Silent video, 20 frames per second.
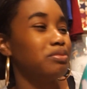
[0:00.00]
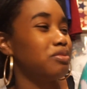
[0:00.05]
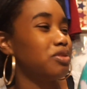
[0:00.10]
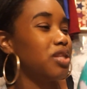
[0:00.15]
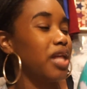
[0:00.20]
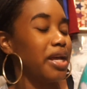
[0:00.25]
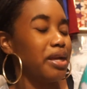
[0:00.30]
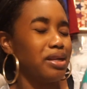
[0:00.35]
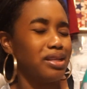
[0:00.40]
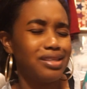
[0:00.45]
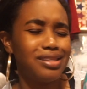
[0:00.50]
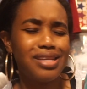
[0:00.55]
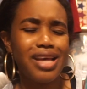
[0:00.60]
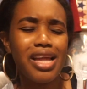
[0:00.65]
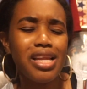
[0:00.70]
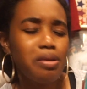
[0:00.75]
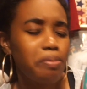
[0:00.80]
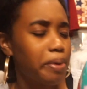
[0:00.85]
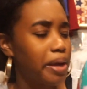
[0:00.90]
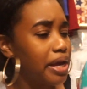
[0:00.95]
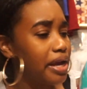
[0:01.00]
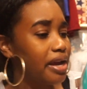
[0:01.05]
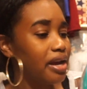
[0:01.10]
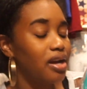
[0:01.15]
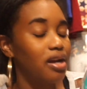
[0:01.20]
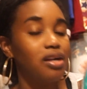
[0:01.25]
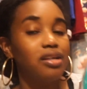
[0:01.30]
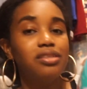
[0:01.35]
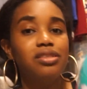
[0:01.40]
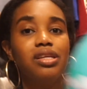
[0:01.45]
like teddy
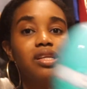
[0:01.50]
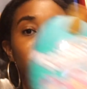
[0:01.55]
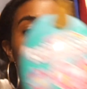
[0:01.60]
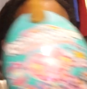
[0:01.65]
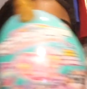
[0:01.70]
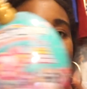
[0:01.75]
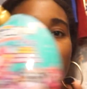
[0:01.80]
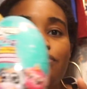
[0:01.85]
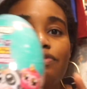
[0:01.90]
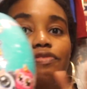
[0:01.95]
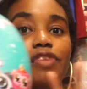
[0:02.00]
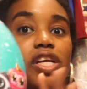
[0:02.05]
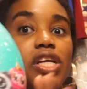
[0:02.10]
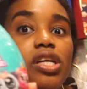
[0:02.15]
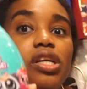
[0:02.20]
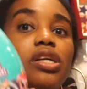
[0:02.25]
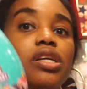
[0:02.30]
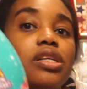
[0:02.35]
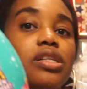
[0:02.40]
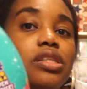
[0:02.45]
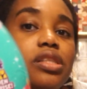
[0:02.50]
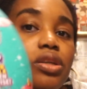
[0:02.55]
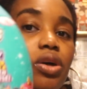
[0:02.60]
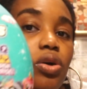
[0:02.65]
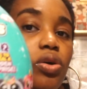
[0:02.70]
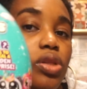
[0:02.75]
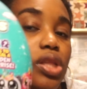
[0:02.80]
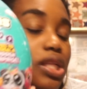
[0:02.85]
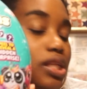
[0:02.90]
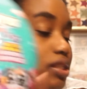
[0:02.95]
bears and figures.
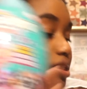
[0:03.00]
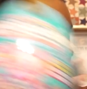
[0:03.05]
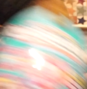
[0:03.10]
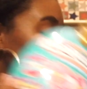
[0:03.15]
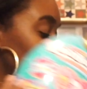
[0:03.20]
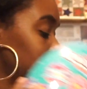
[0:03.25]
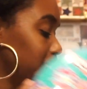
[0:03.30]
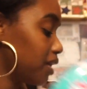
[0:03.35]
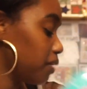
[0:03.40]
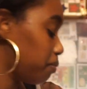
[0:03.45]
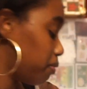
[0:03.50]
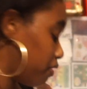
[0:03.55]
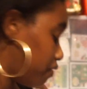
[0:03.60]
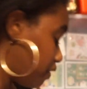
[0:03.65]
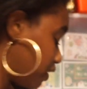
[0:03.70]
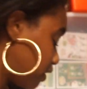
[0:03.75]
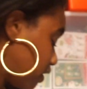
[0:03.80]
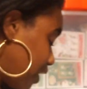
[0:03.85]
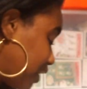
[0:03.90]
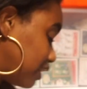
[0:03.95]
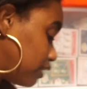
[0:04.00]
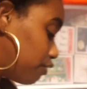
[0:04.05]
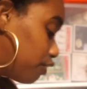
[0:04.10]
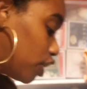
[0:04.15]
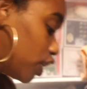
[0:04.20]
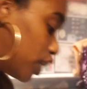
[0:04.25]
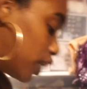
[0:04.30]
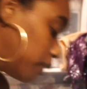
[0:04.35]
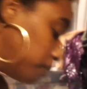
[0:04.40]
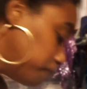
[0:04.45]
So this is going to be the perfect size for
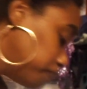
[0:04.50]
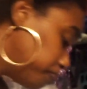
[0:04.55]
her.